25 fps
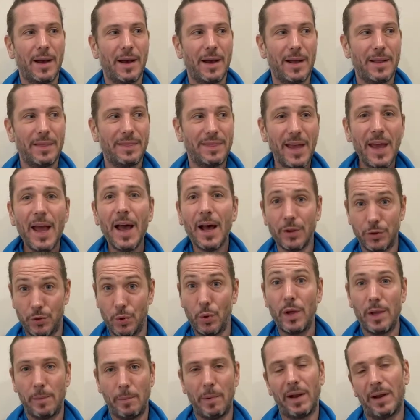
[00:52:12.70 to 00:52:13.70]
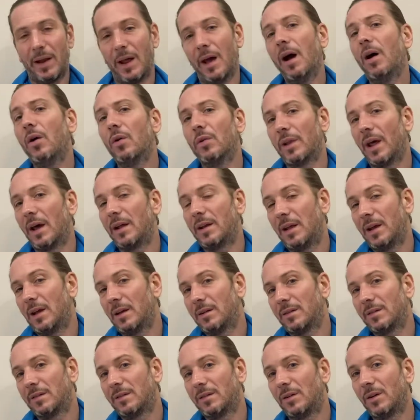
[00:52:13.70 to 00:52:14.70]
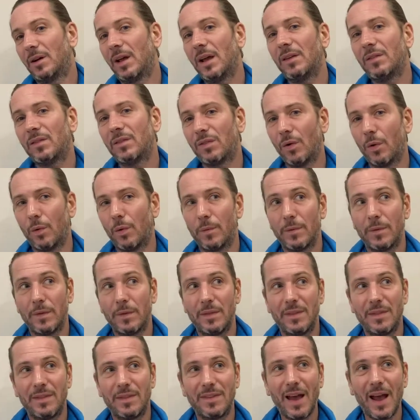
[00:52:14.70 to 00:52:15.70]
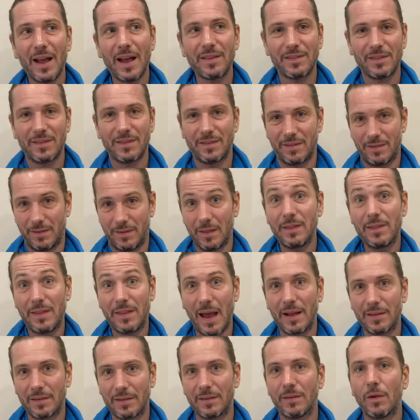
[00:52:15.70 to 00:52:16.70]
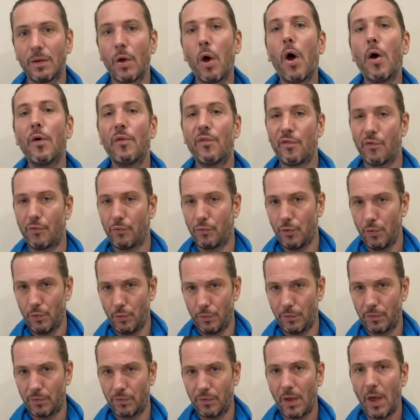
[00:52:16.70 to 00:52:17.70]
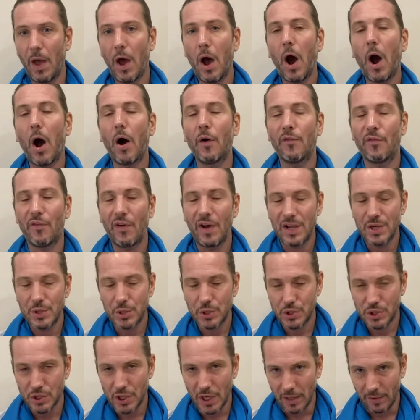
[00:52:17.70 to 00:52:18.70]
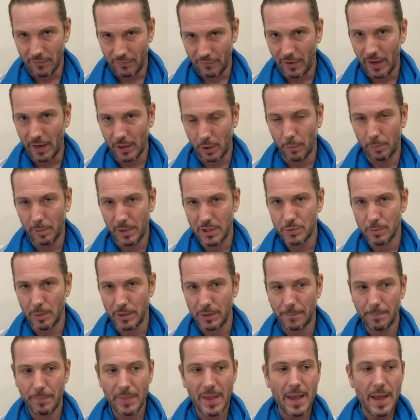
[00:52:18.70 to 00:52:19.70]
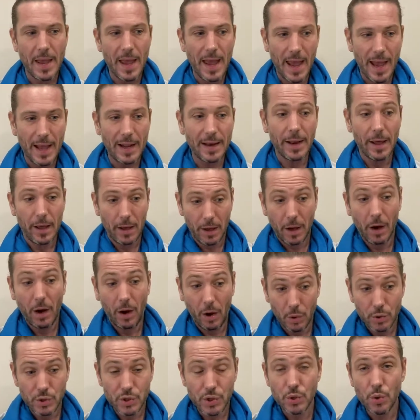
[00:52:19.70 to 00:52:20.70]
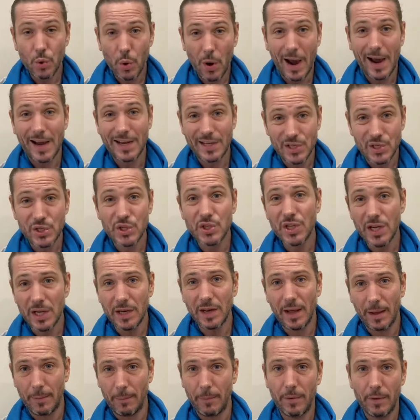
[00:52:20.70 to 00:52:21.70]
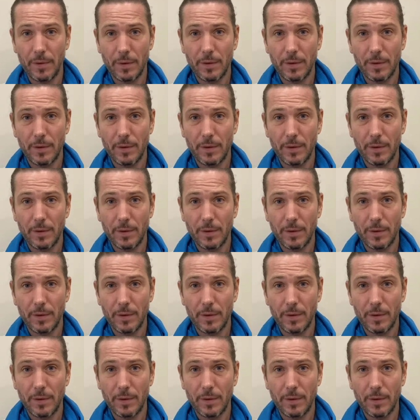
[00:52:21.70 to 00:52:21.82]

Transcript: they are doing by their own at the end, okay? So that's a fruit of self-accomplishment. And also I see them